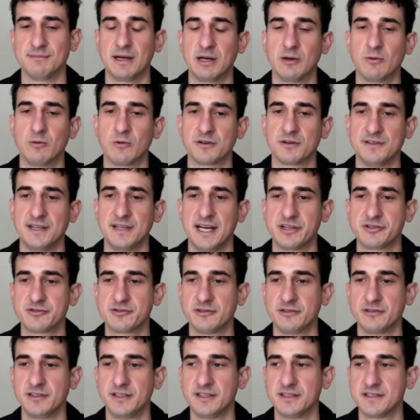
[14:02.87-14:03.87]
my work
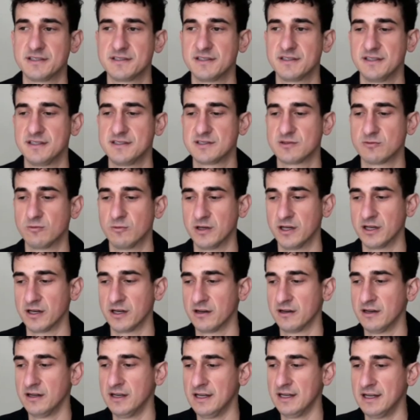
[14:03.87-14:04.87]
naturally, in a sense
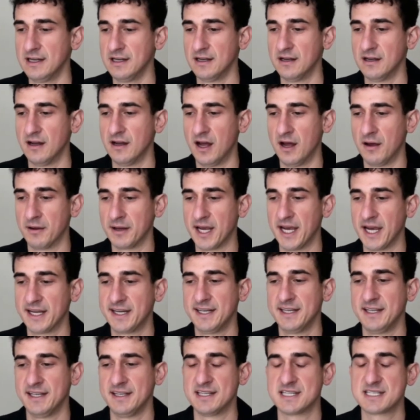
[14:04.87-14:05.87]
where uh, I
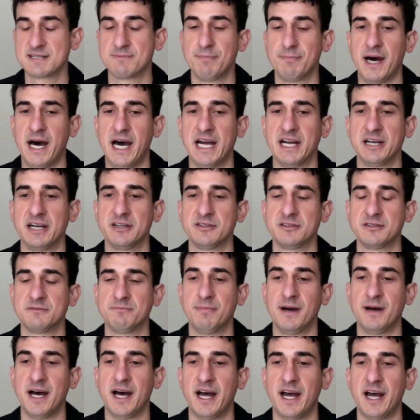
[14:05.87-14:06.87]
get inspired
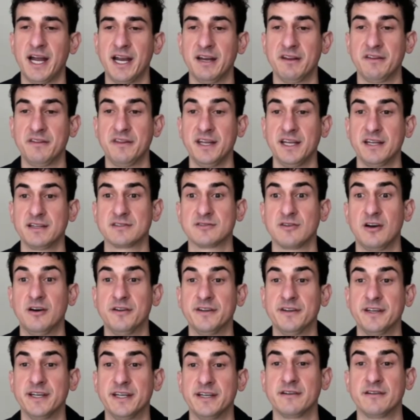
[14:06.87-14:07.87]
by things on
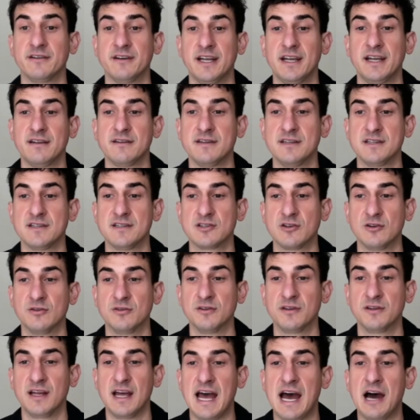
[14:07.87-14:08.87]
the internet. And so
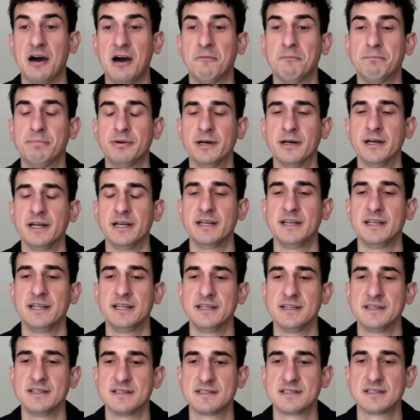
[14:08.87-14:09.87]
the output
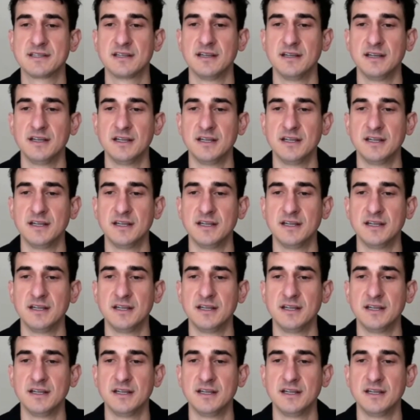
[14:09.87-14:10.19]
is